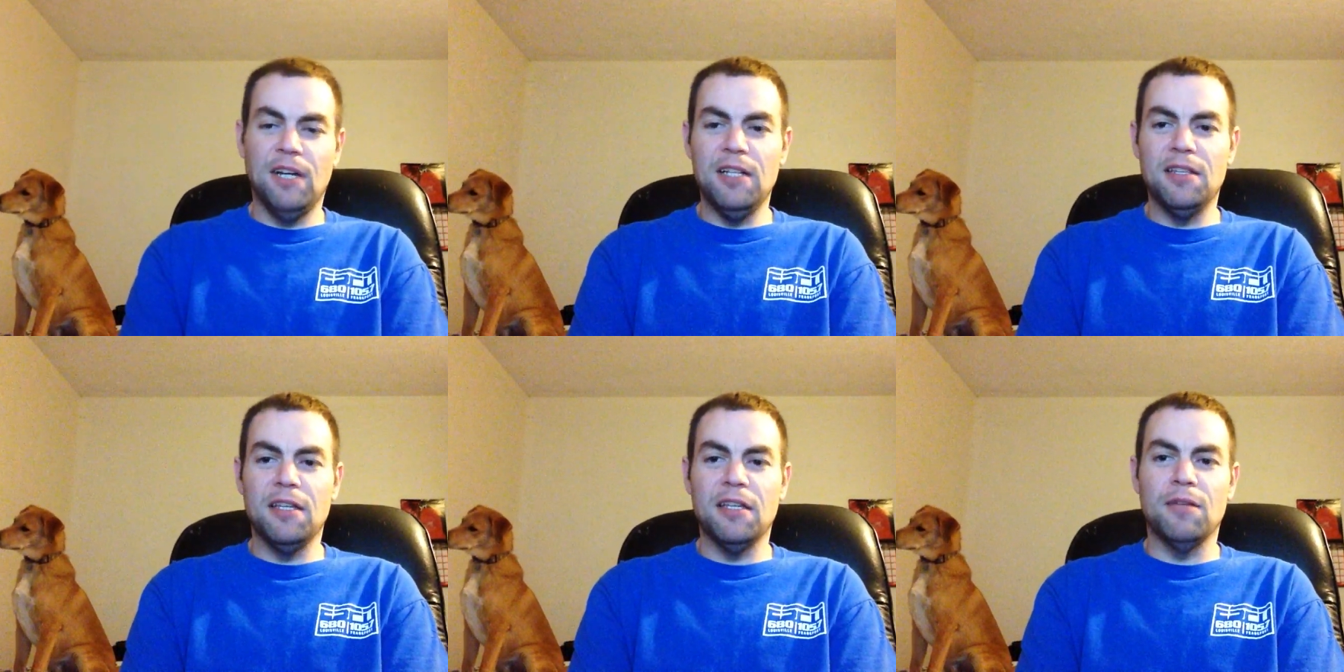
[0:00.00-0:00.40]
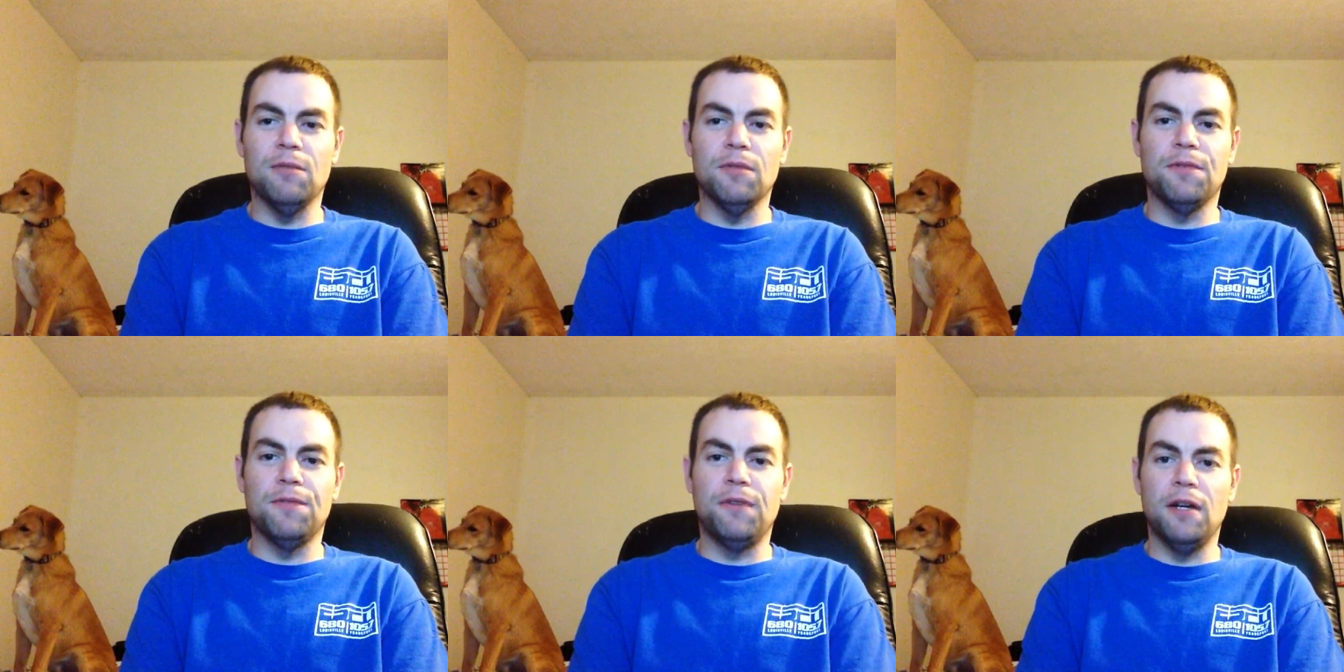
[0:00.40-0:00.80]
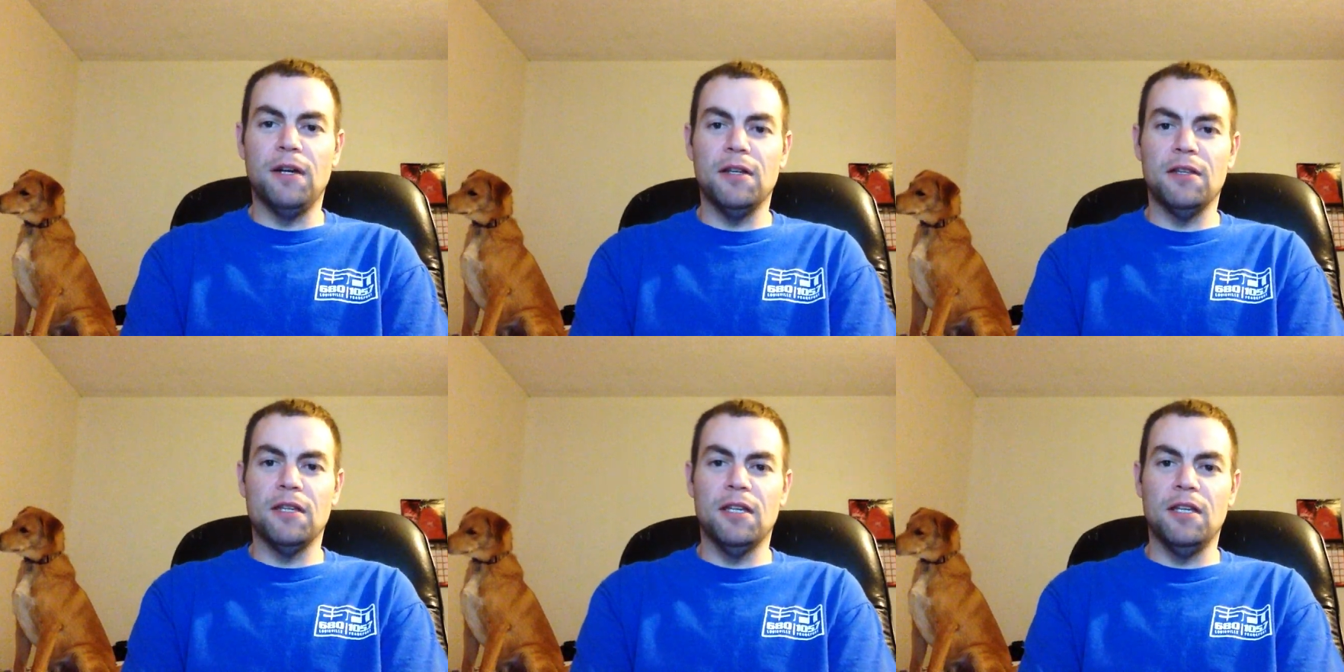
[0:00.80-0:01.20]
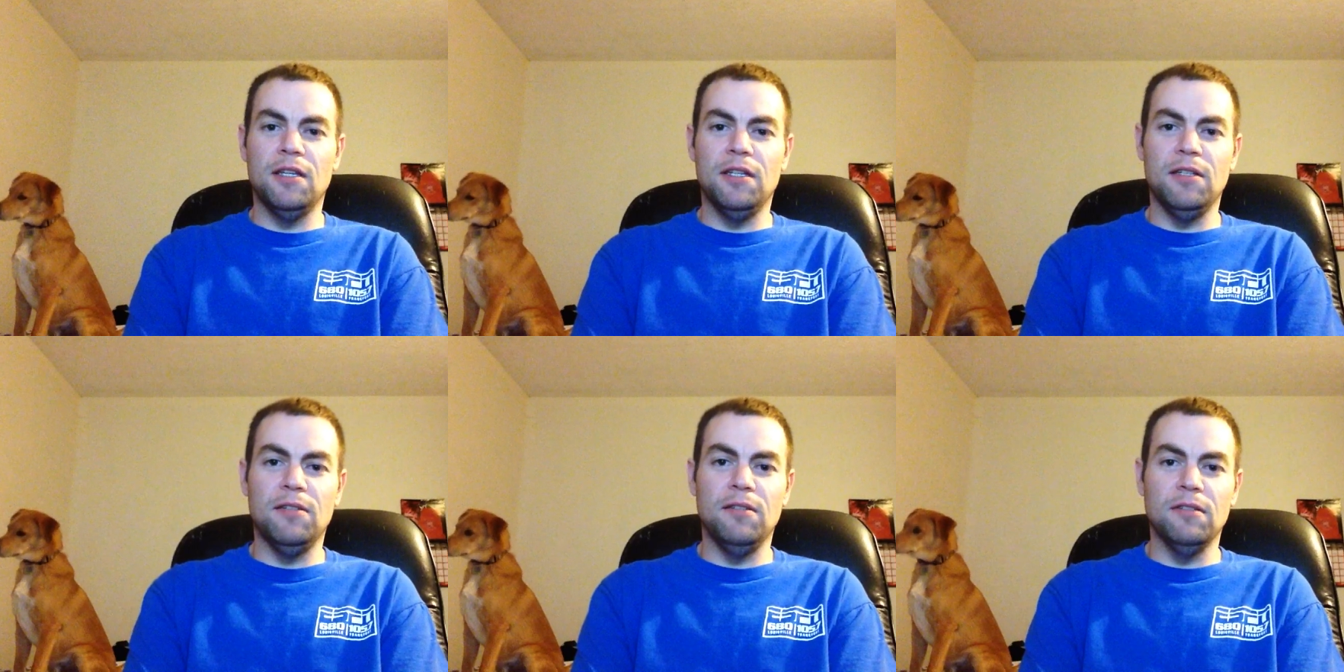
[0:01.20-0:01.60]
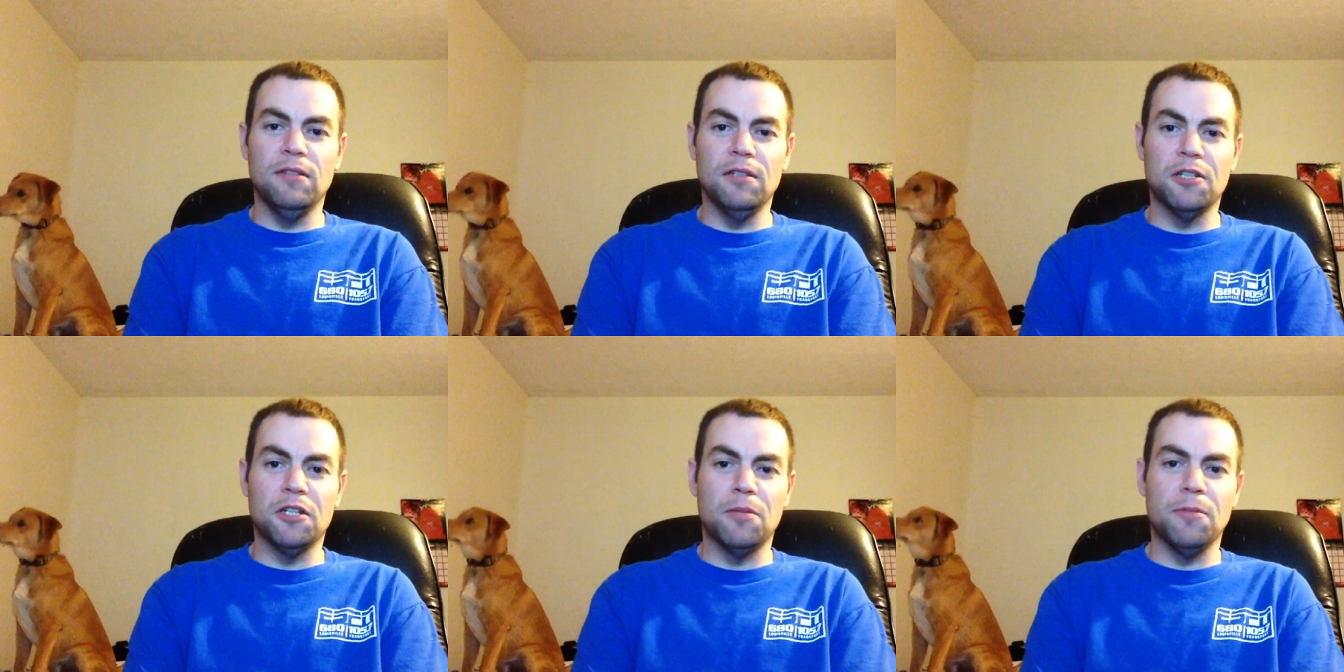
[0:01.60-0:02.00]
think it was fair. I think he
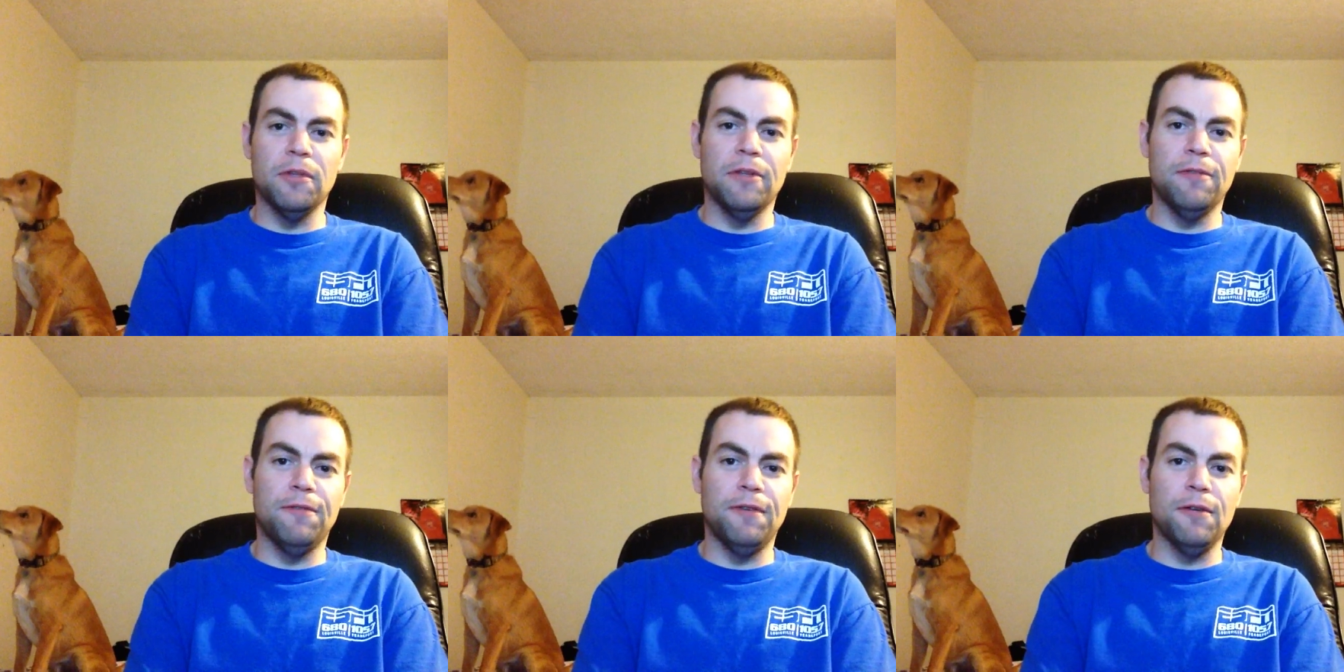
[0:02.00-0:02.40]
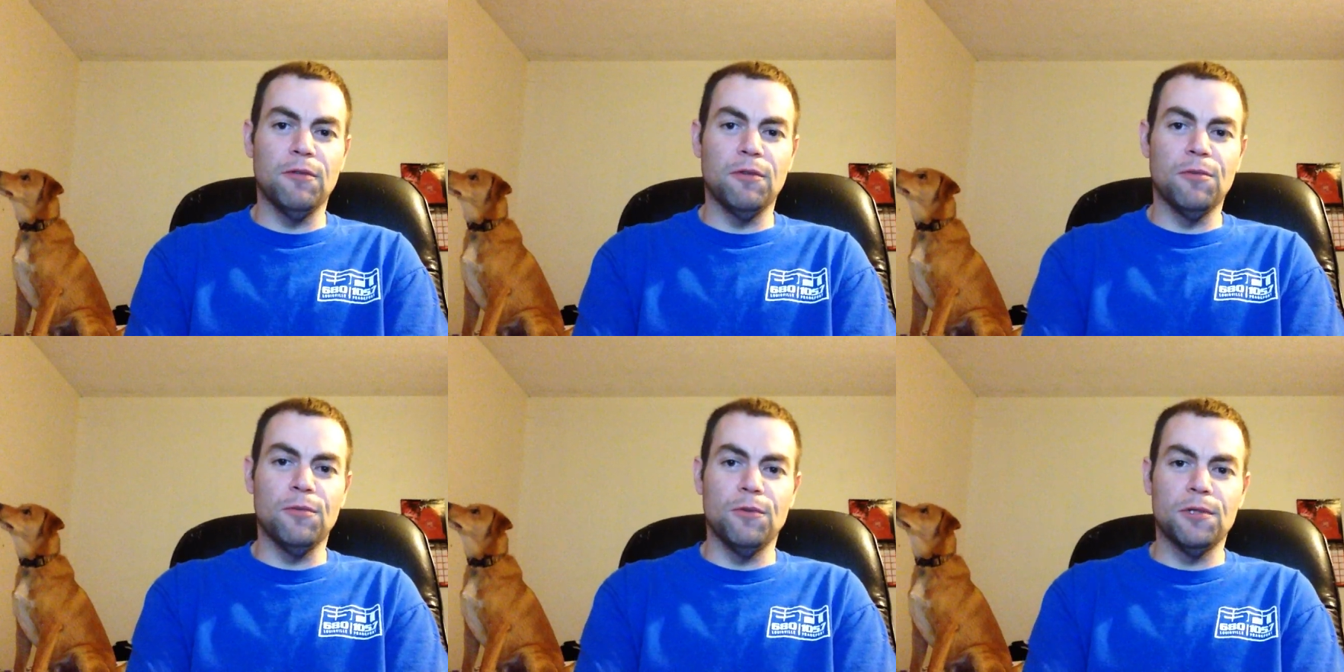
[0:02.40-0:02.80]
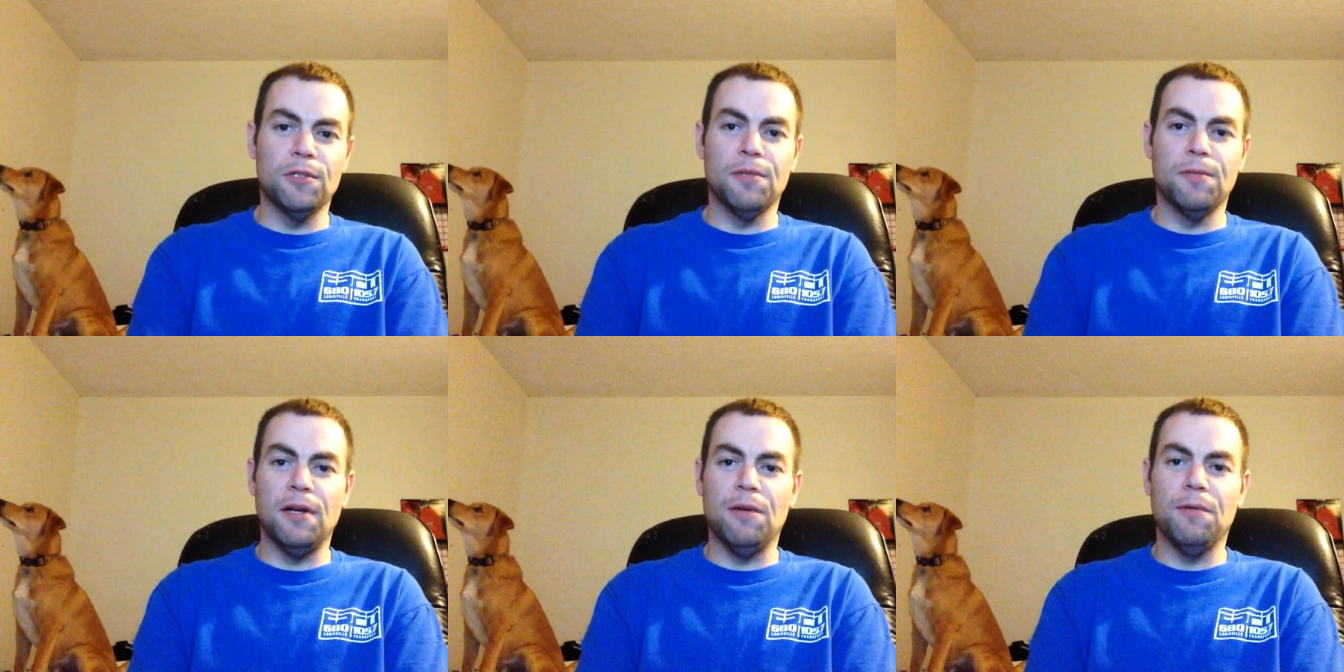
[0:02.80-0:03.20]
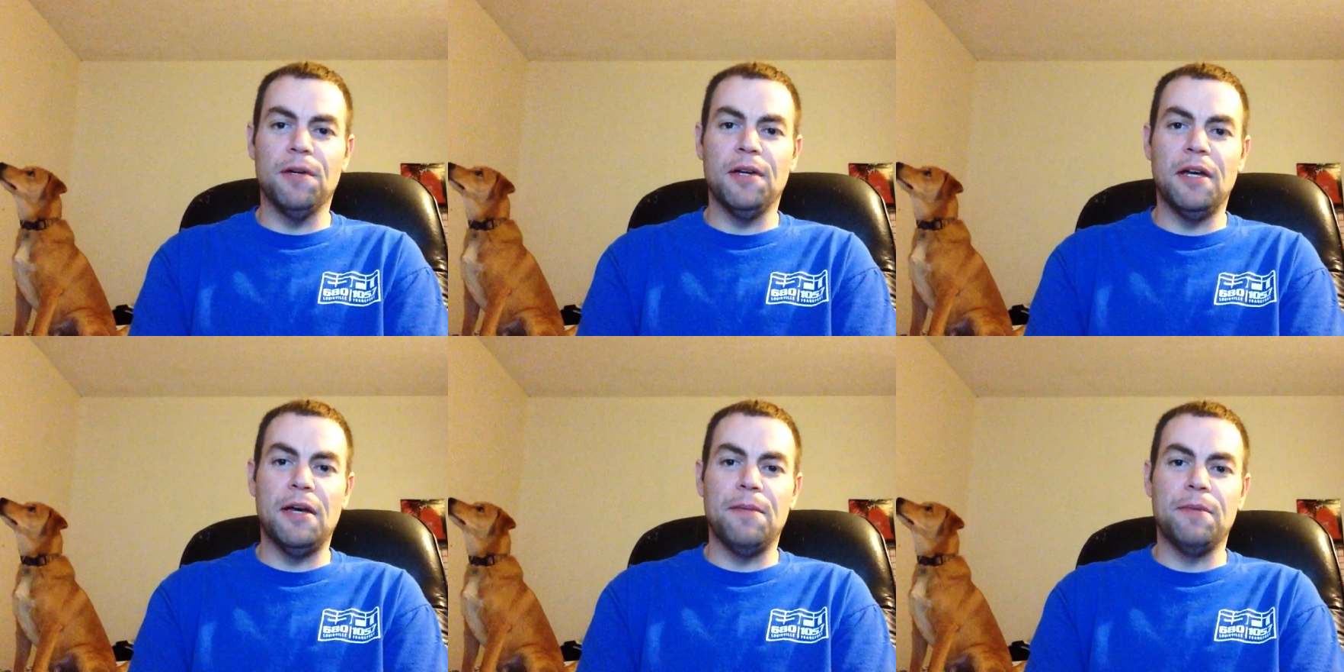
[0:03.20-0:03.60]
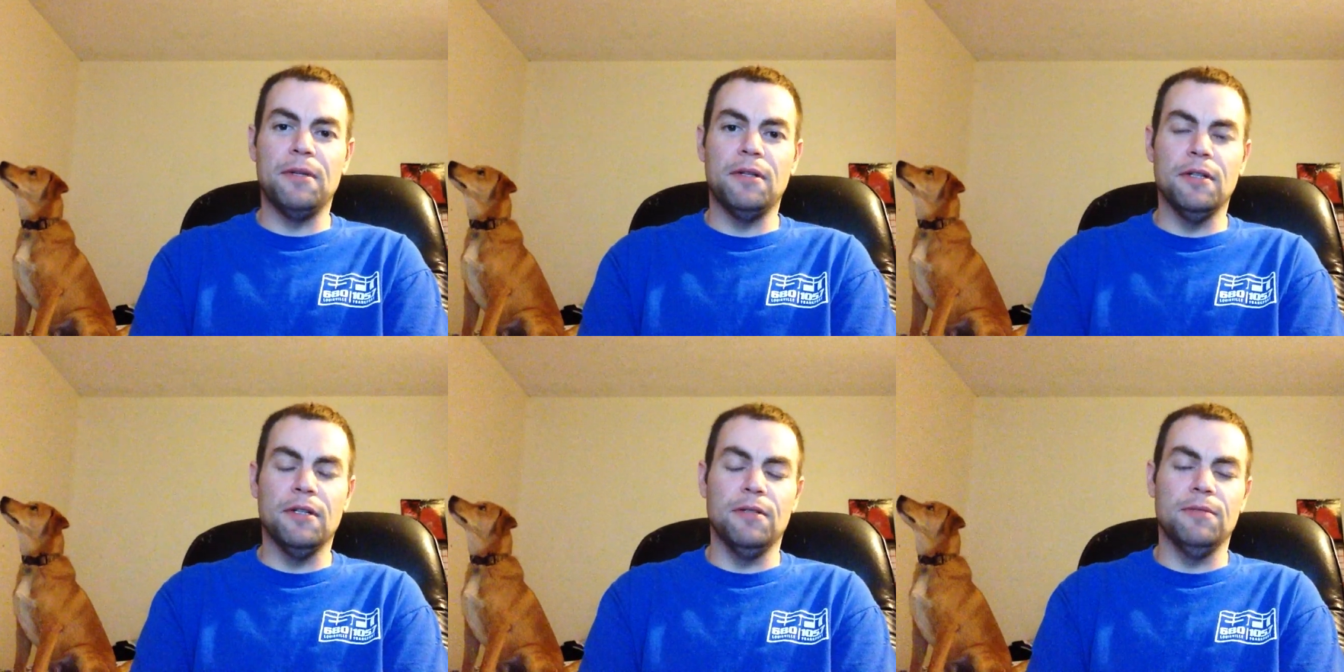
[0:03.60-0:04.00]
legitimately felt remorse about what
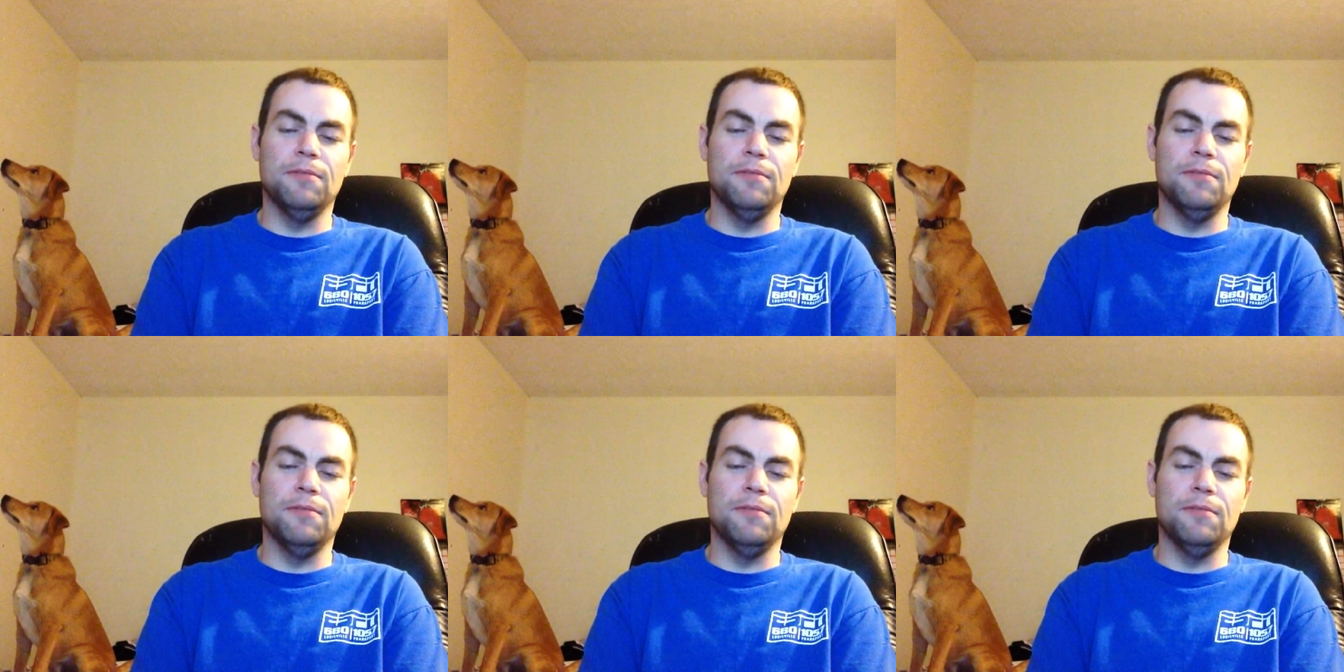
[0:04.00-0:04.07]
happened.